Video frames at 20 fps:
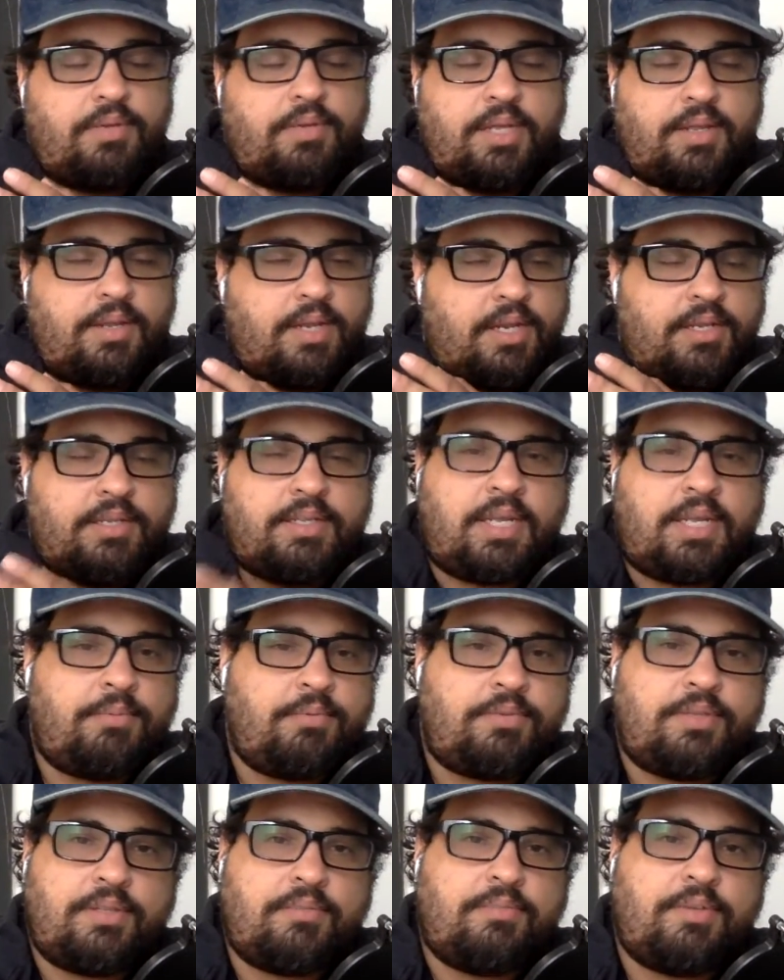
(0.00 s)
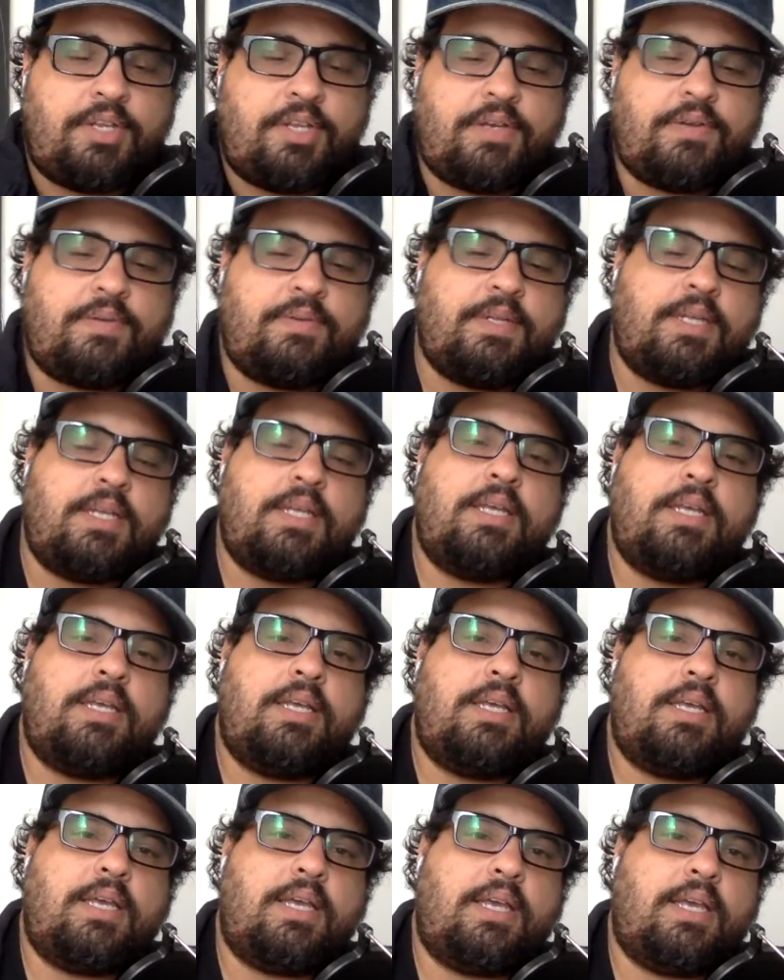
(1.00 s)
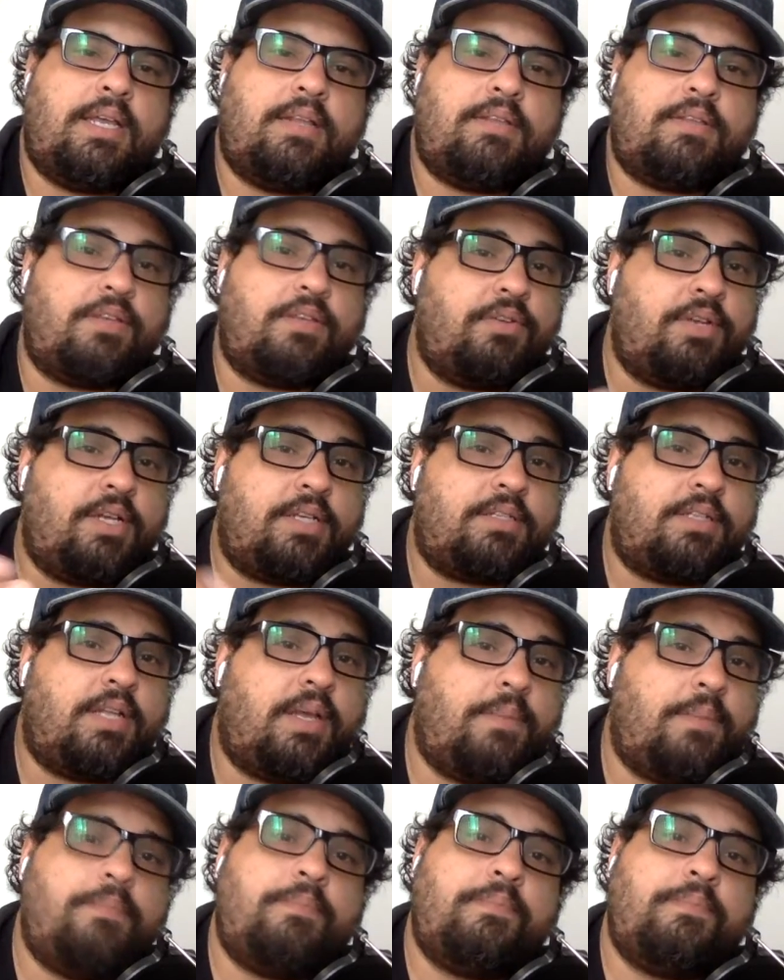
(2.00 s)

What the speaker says: at any time you see the video, and see you next time.